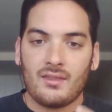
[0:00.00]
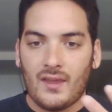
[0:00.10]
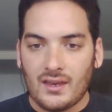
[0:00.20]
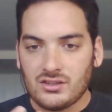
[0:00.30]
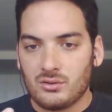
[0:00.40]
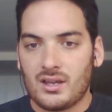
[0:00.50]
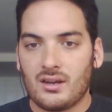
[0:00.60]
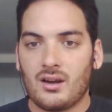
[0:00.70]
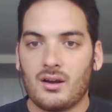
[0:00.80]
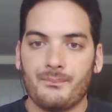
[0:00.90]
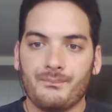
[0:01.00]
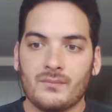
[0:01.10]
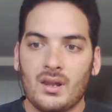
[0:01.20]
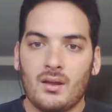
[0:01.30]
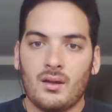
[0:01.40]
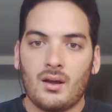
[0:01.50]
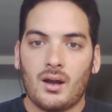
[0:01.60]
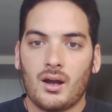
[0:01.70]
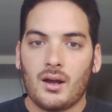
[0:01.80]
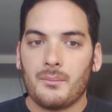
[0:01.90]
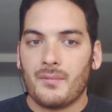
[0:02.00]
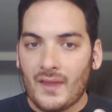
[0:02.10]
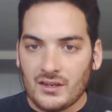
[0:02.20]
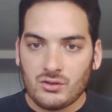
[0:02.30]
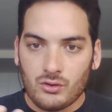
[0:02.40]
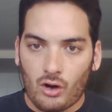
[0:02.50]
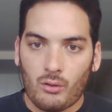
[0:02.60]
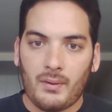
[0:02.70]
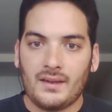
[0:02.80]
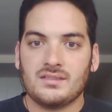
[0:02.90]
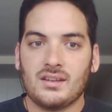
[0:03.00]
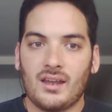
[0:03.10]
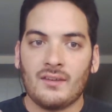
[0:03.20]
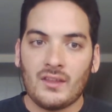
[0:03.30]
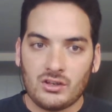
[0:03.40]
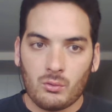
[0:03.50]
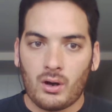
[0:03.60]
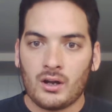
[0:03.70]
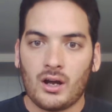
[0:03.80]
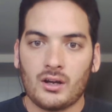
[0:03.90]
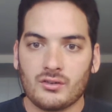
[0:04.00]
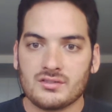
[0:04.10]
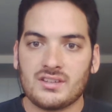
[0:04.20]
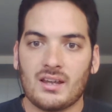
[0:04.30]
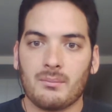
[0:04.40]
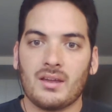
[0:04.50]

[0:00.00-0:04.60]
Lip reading: then you can then basically, and then you understand,